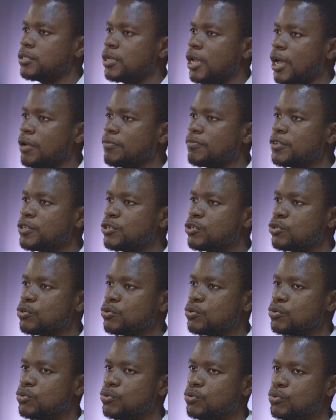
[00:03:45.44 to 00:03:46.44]
Having
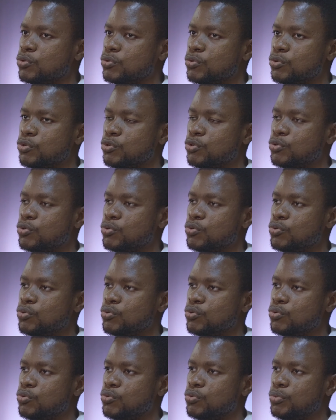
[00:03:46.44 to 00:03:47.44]

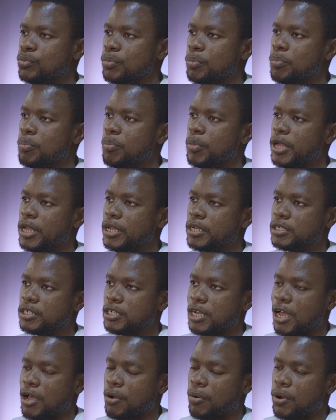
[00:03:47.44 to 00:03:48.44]
to
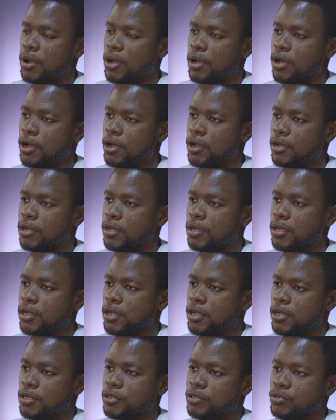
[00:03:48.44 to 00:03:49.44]
merge our
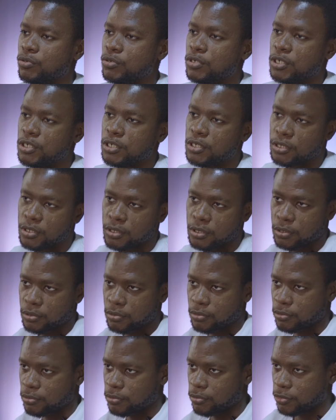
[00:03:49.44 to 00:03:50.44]
unique
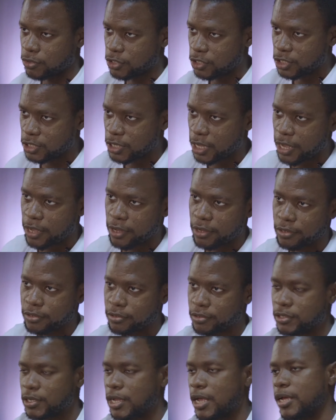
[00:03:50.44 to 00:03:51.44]

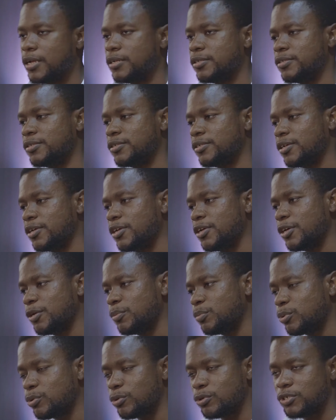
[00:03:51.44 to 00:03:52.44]
styles and
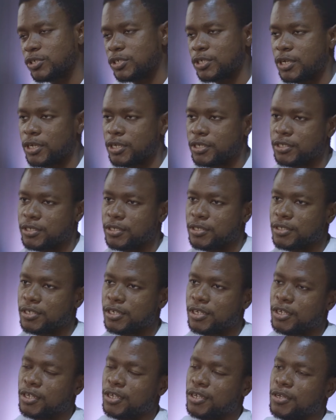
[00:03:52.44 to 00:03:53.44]
process
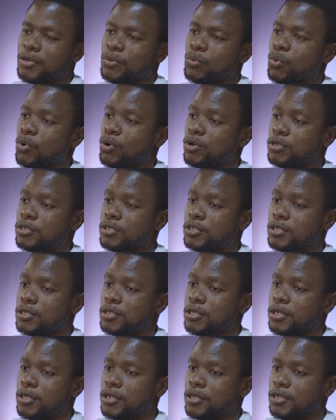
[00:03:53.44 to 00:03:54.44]

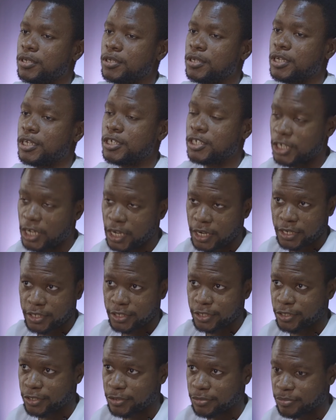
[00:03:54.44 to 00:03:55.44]
was a
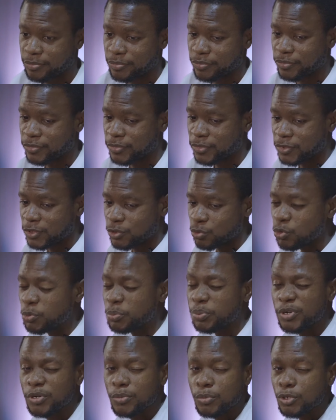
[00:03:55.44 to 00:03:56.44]
challenge. We
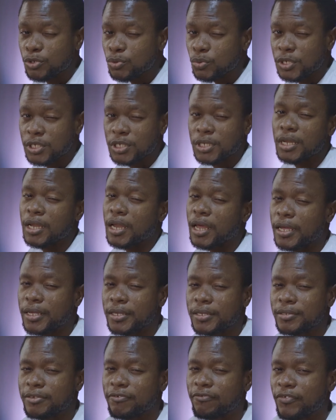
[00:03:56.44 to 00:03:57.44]
pretty much wasted
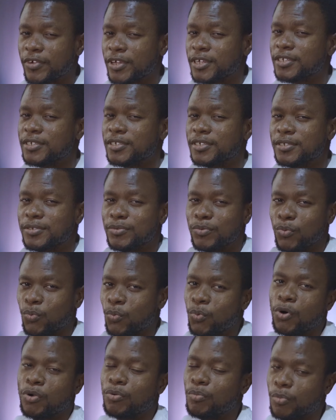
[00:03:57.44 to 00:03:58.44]
like the first
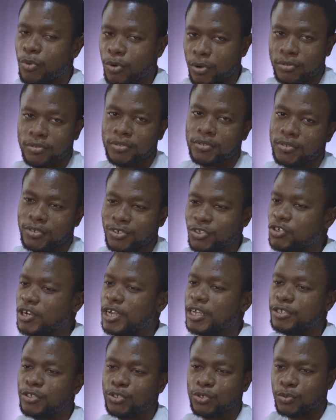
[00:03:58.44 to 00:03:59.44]
1 month
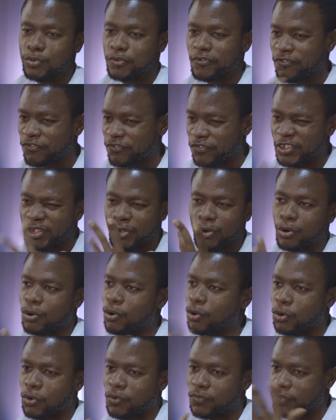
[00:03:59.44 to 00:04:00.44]
trying to figure
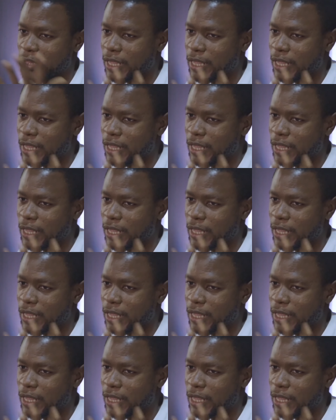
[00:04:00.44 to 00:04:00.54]
all of